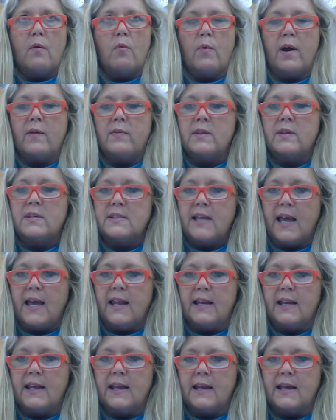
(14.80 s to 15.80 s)
where the
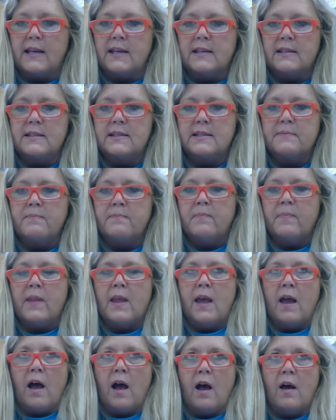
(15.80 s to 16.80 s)
setting is.
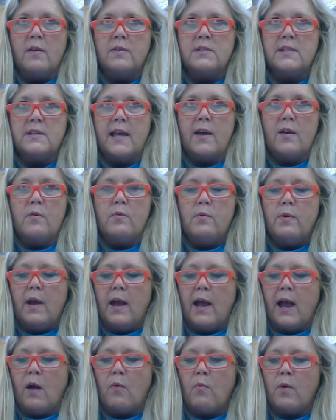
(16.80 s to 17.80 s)
Also,
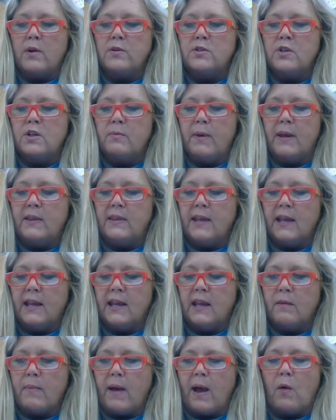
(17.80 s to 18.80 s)
I want you to be
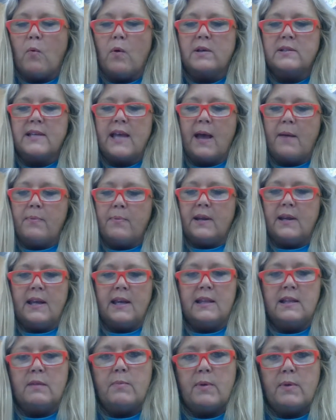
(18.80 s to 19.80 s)
thinking about what's happening
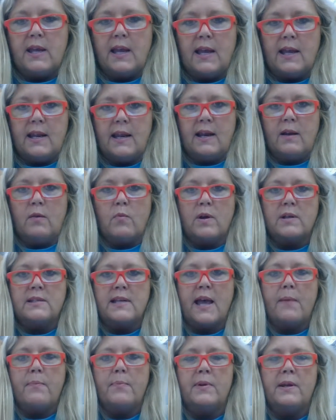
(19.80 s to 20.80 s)
in the beginning, what's
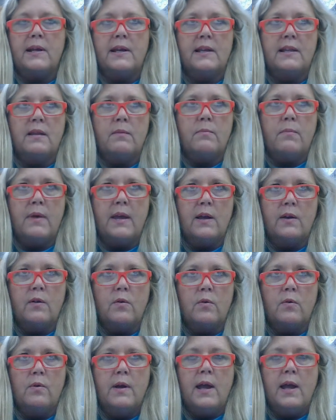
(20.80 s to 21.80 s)
happening in the
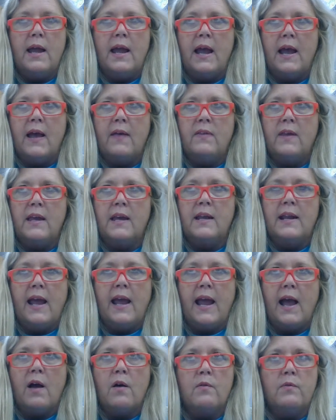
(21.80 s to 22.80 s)
middle, and then
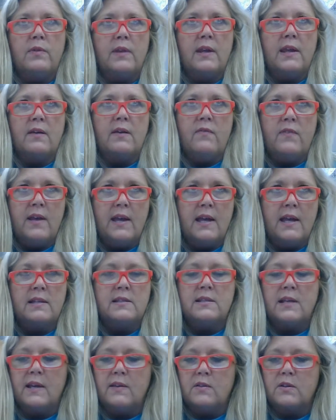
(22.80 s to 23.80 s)
how the
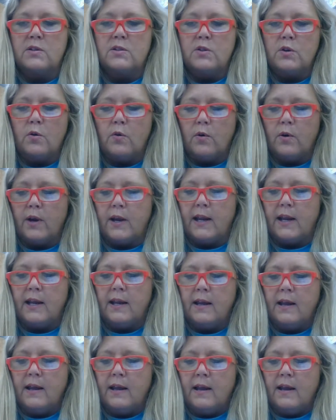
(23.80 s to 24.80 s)
events in the story